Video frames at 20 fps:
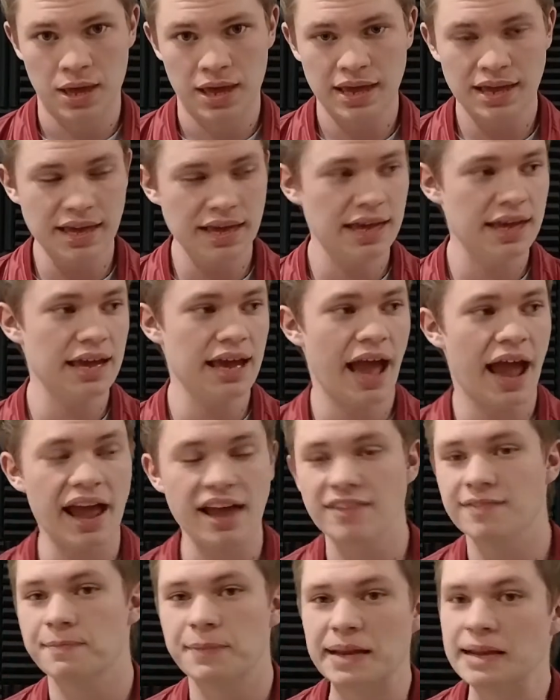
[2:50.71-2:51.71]
He
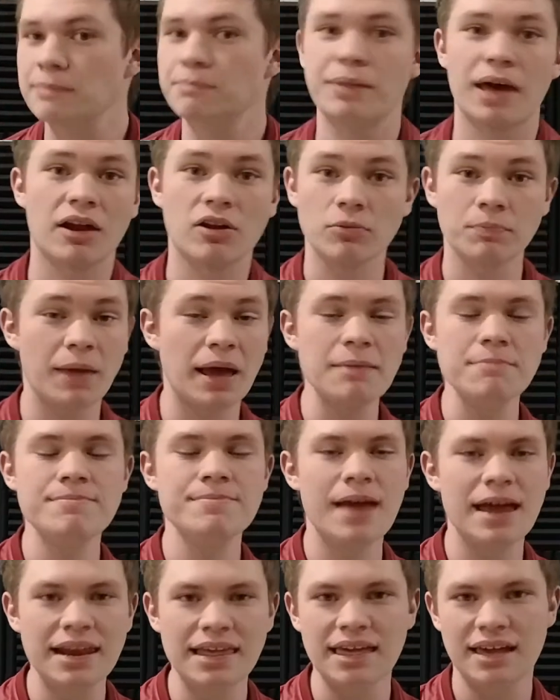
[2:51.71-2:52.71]
has been embattled by
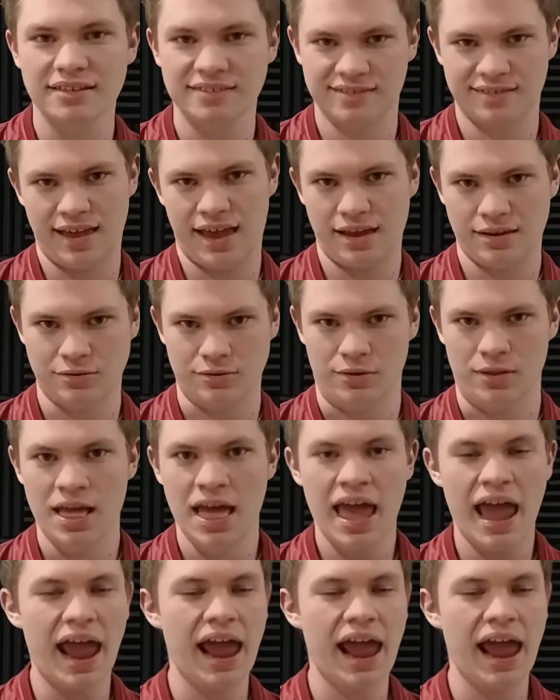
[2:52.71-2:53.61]
many a scandal,